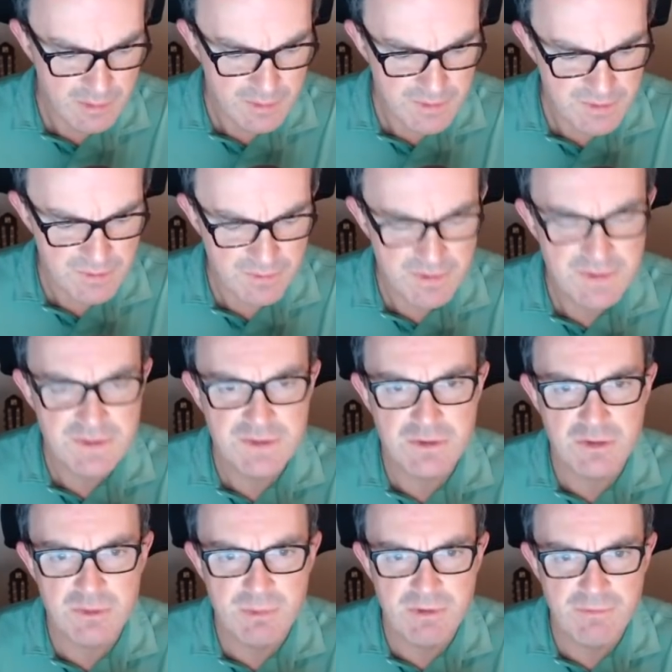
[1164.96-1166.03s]
So this has
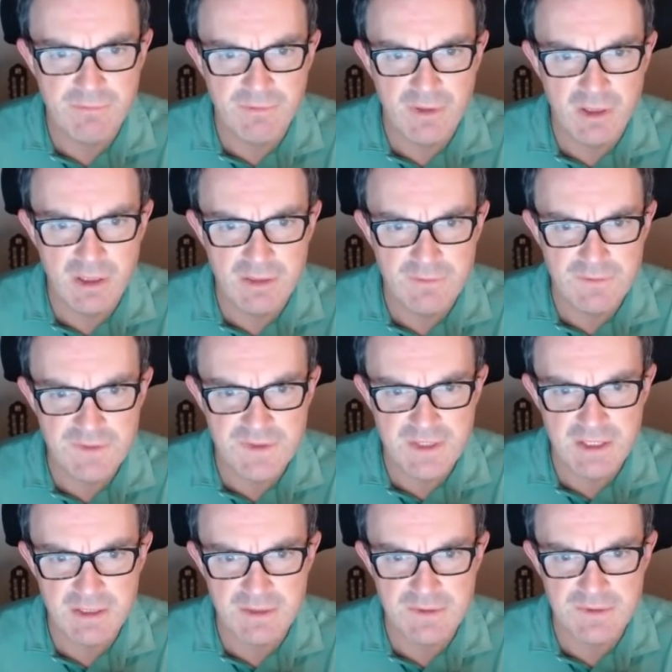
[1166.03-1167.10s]
got to be 5,
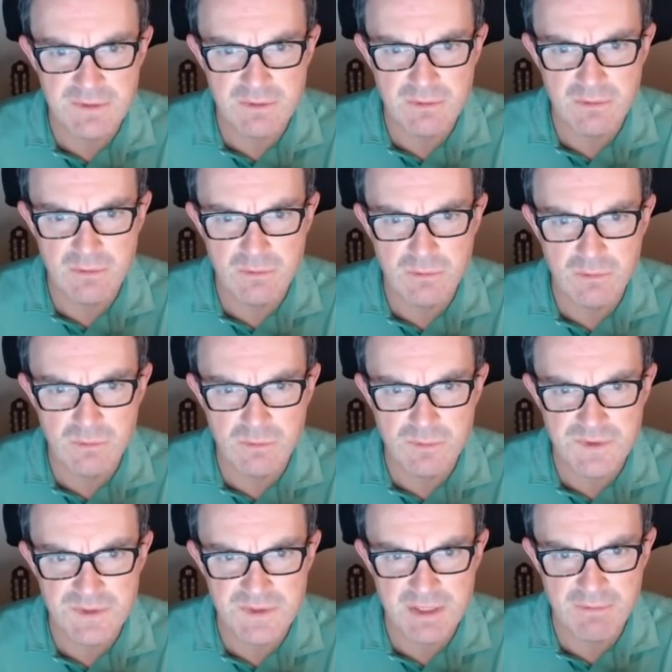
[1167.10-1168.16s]
6 or
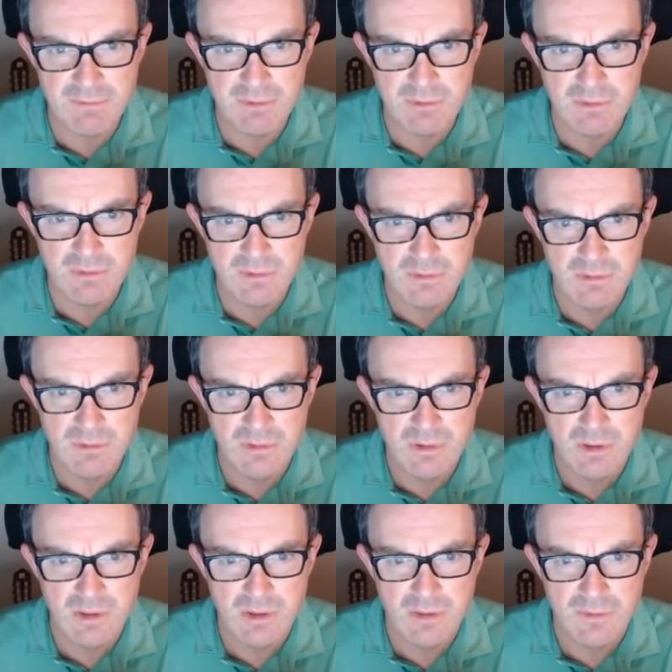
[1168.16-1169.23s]
7.
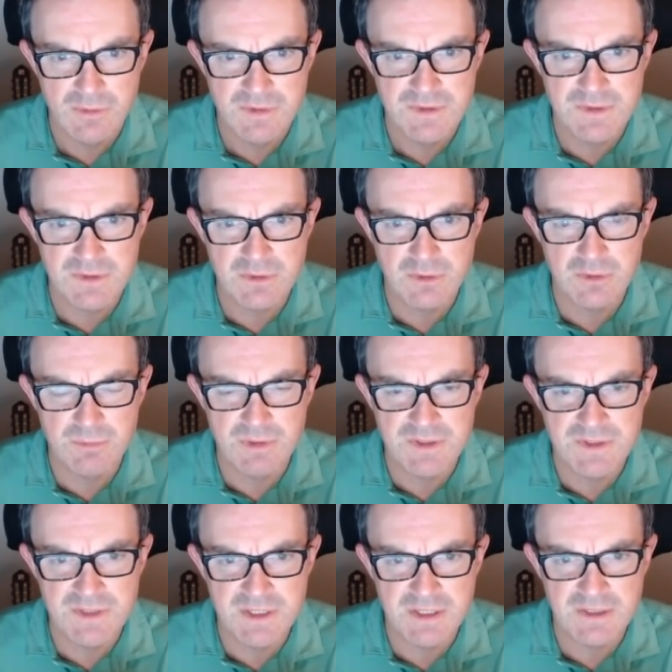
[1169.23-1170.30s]
This has got to be
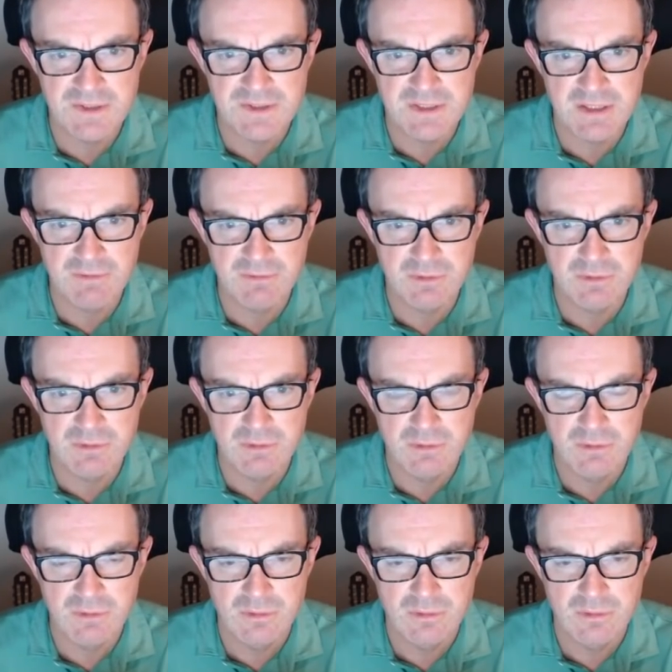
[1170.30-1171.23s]
6, 7